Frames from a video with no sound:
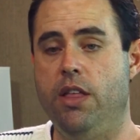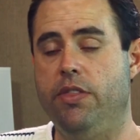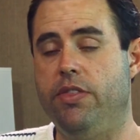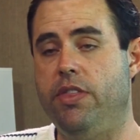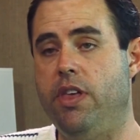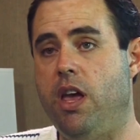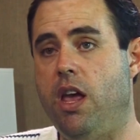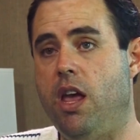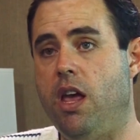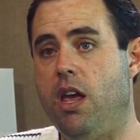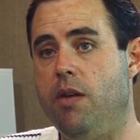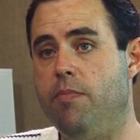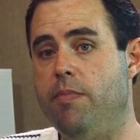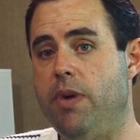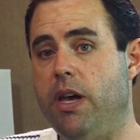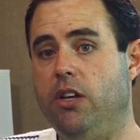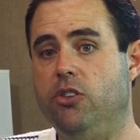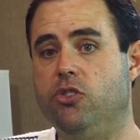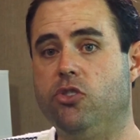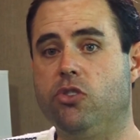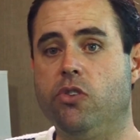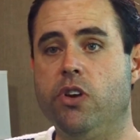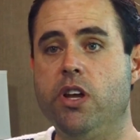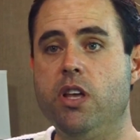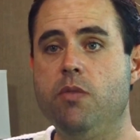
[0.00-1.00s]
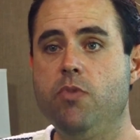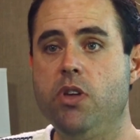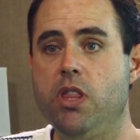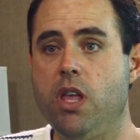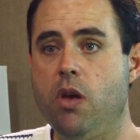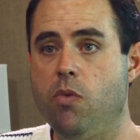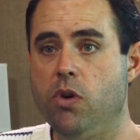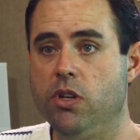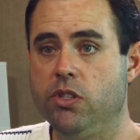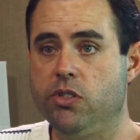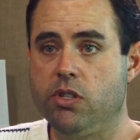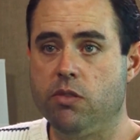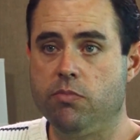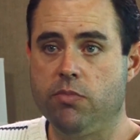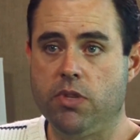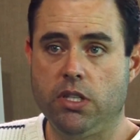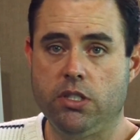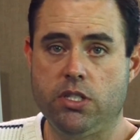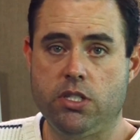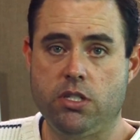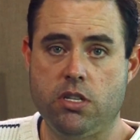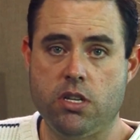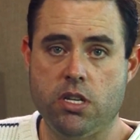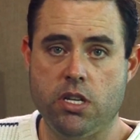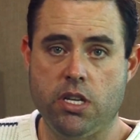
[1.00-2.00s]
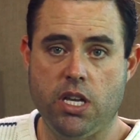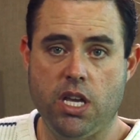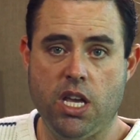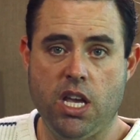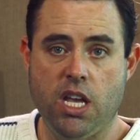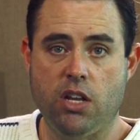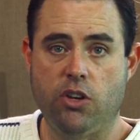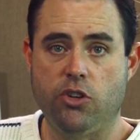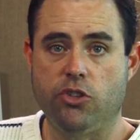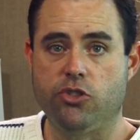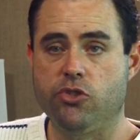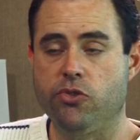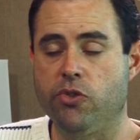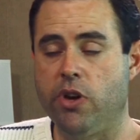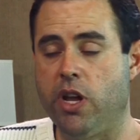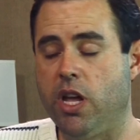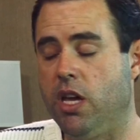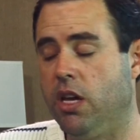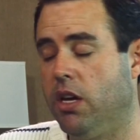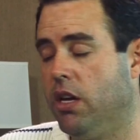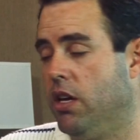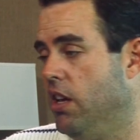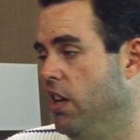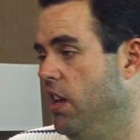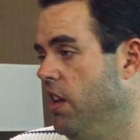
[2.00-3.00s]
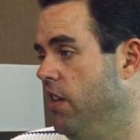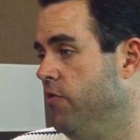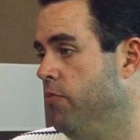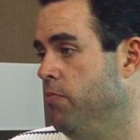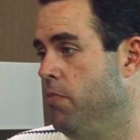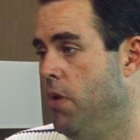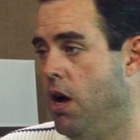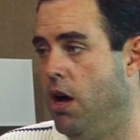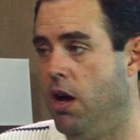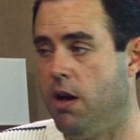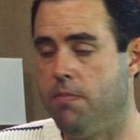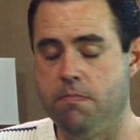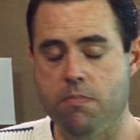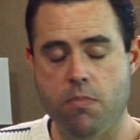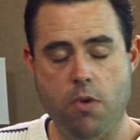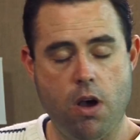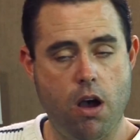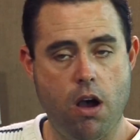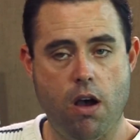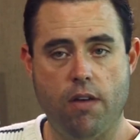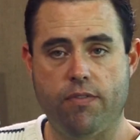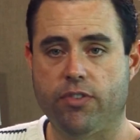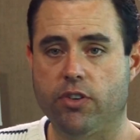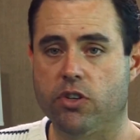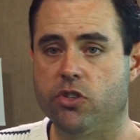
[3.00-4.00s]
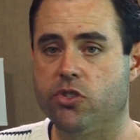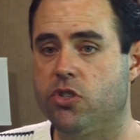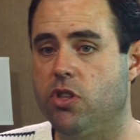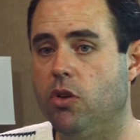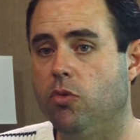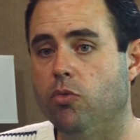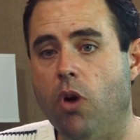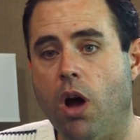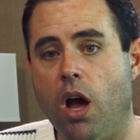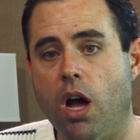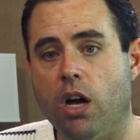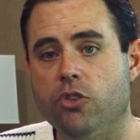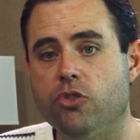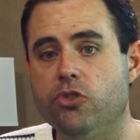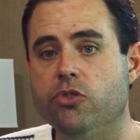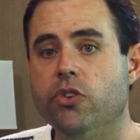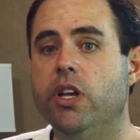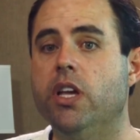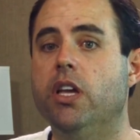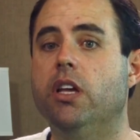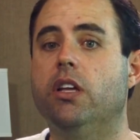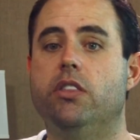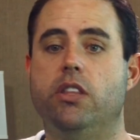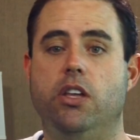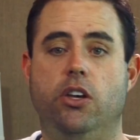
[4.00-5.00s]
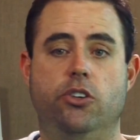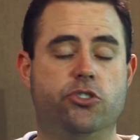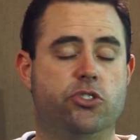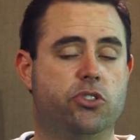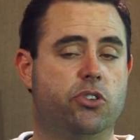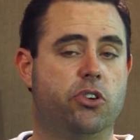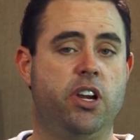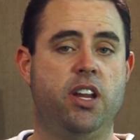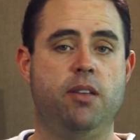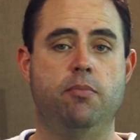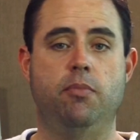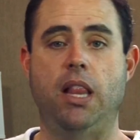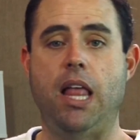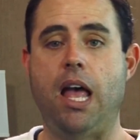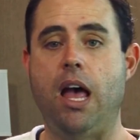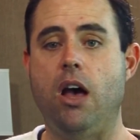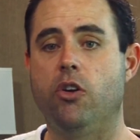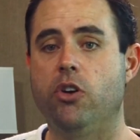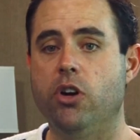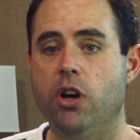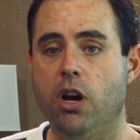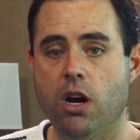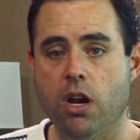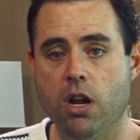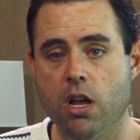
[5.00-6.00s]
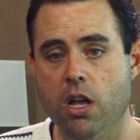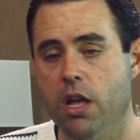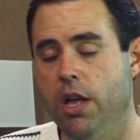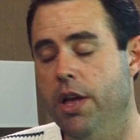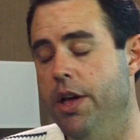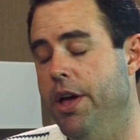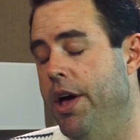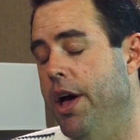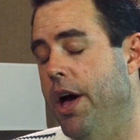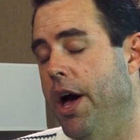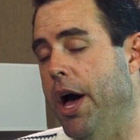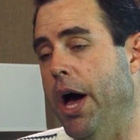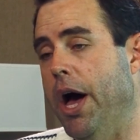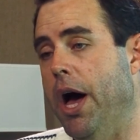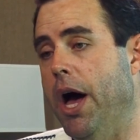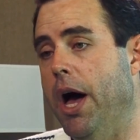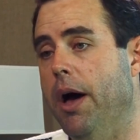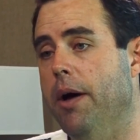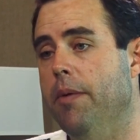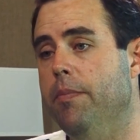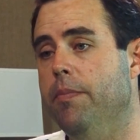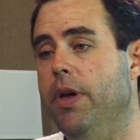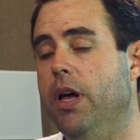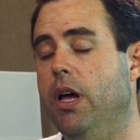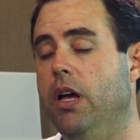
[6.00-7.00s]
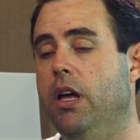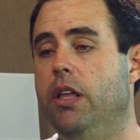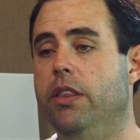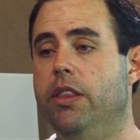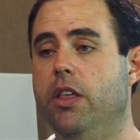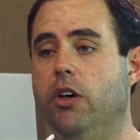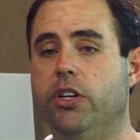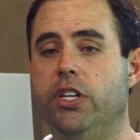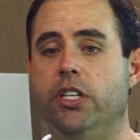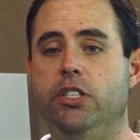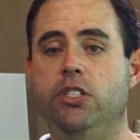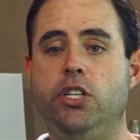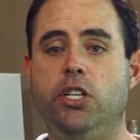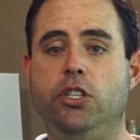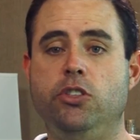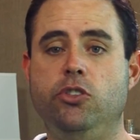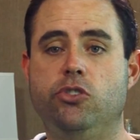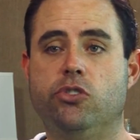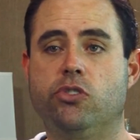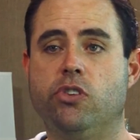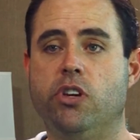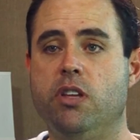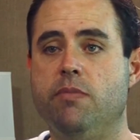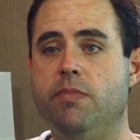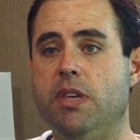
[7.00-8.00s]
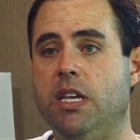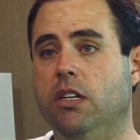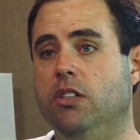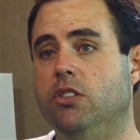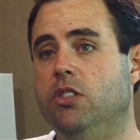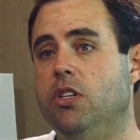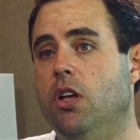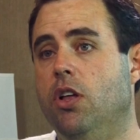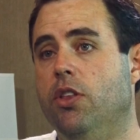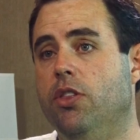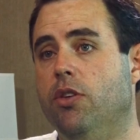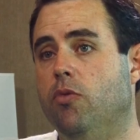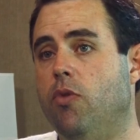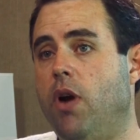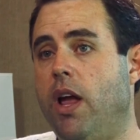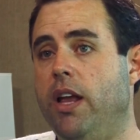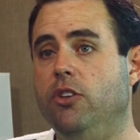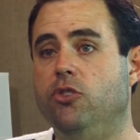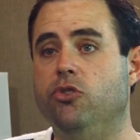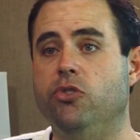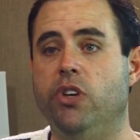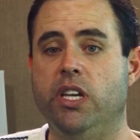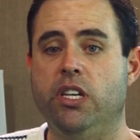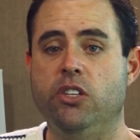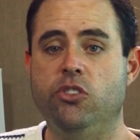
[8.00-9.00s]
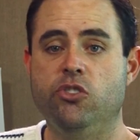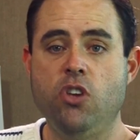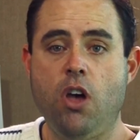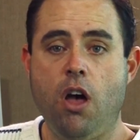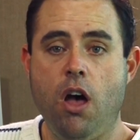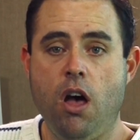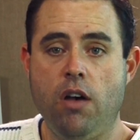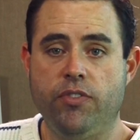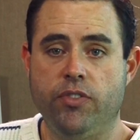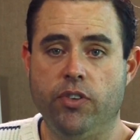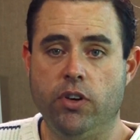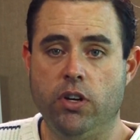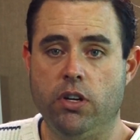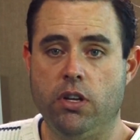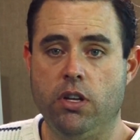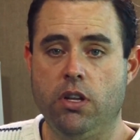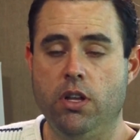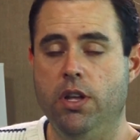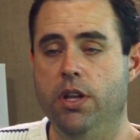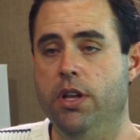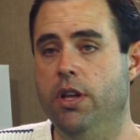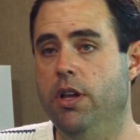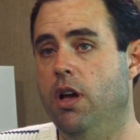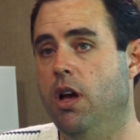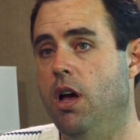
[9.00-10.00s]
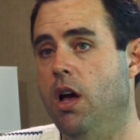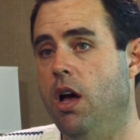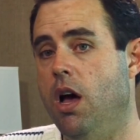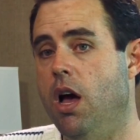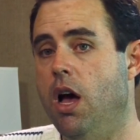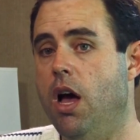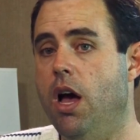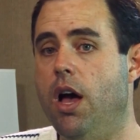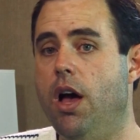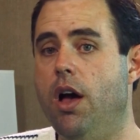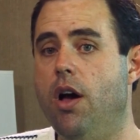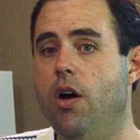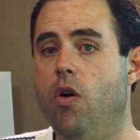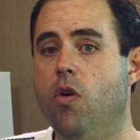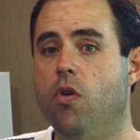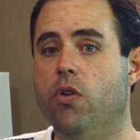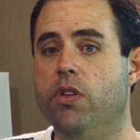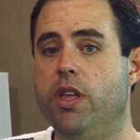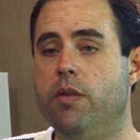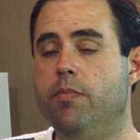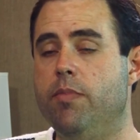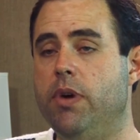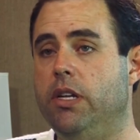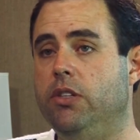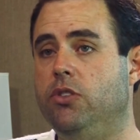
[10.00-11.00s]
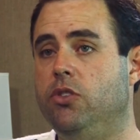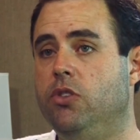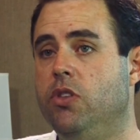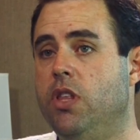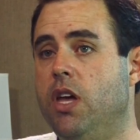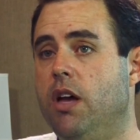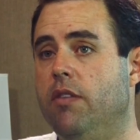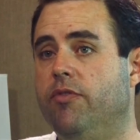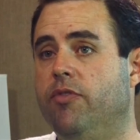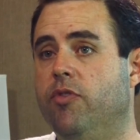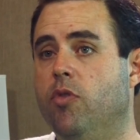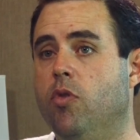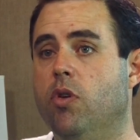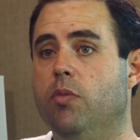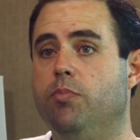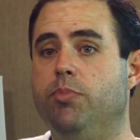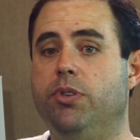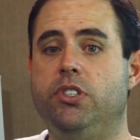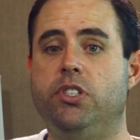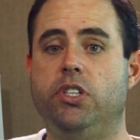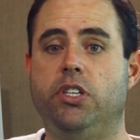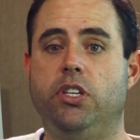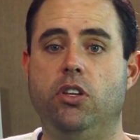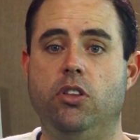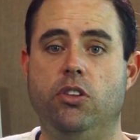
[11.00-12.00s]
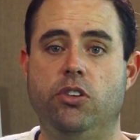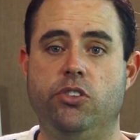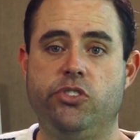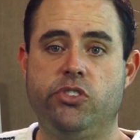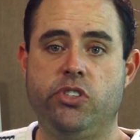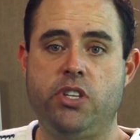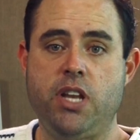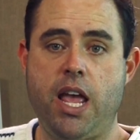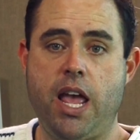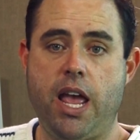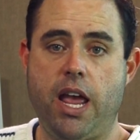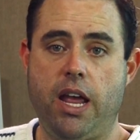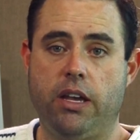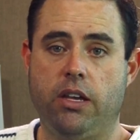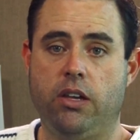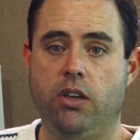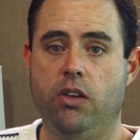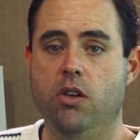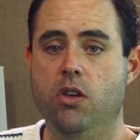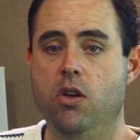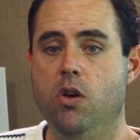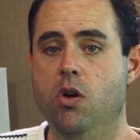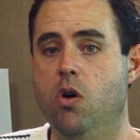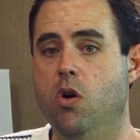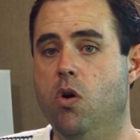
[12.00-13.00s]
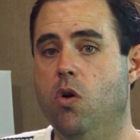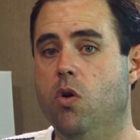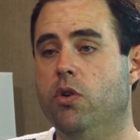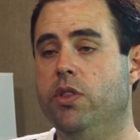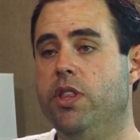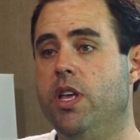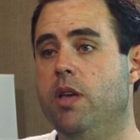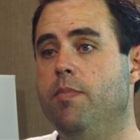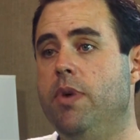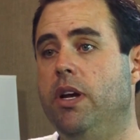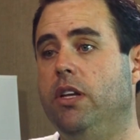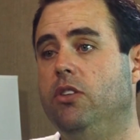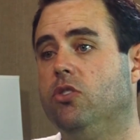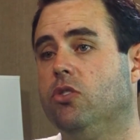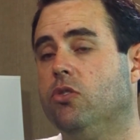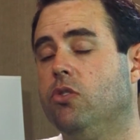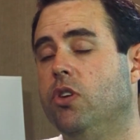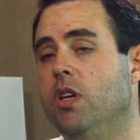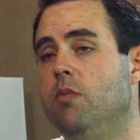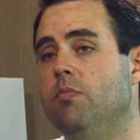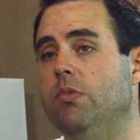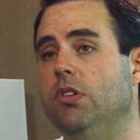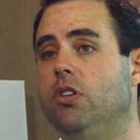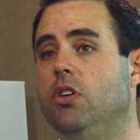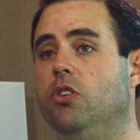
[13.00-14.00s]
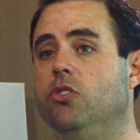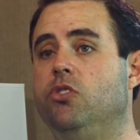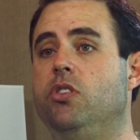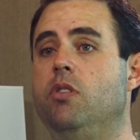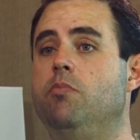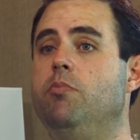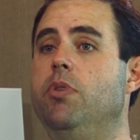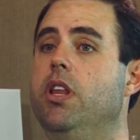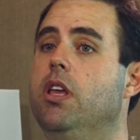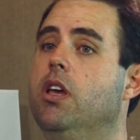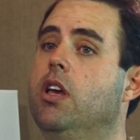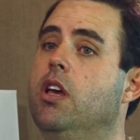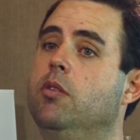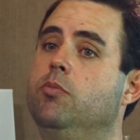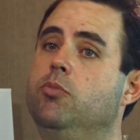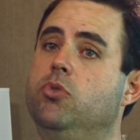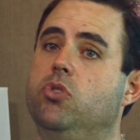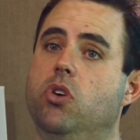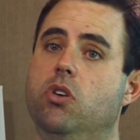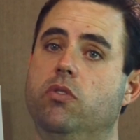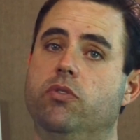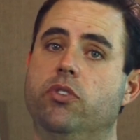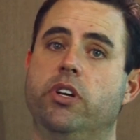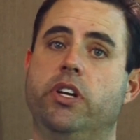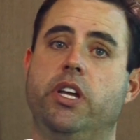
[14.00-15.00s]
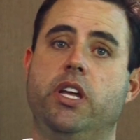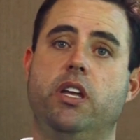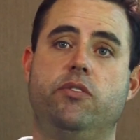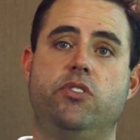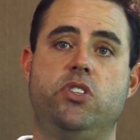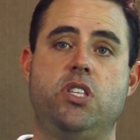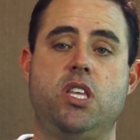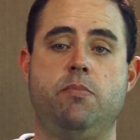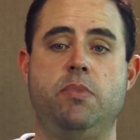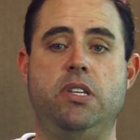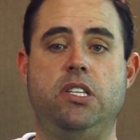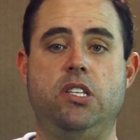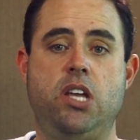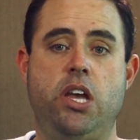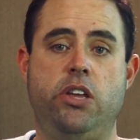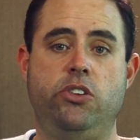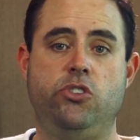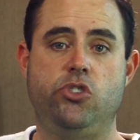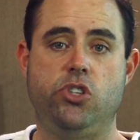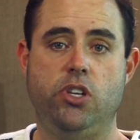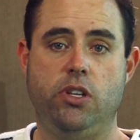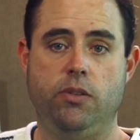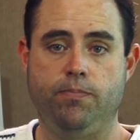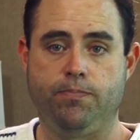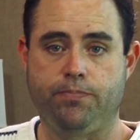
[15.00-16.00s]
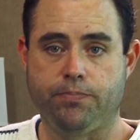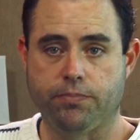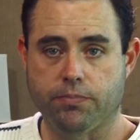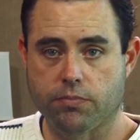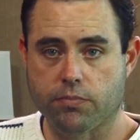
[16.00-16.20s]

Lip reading: They may scream when they want something to eat or drink. If mom offers the wrong drink, they'll scream louder, and they'll continue screaming until the right drink is offered. Or they might do that for a particular snack. Or they might scream until somebody comes over and gives them attention.